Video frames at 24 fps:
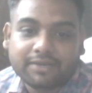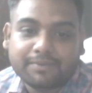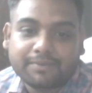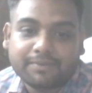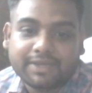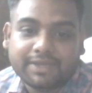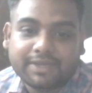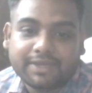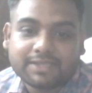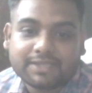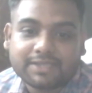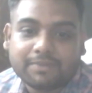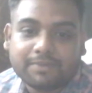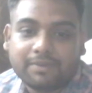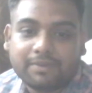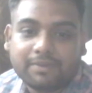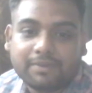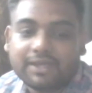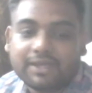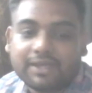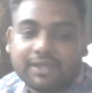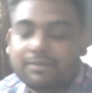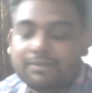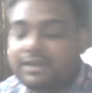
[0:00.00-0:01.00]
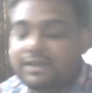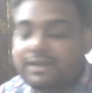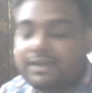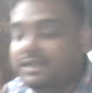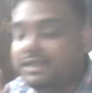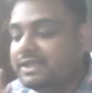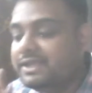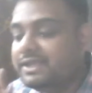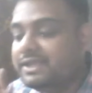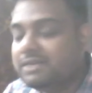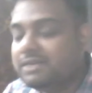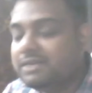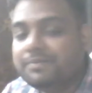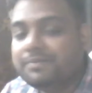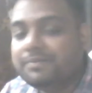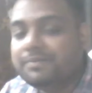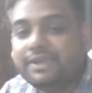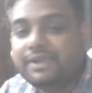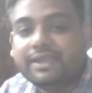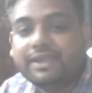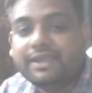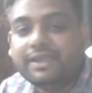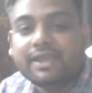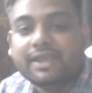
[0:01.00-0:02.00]
company as a public company, mini
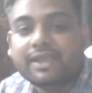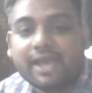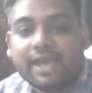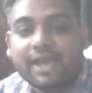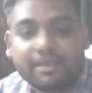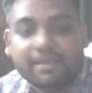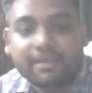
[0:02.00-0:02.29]
company,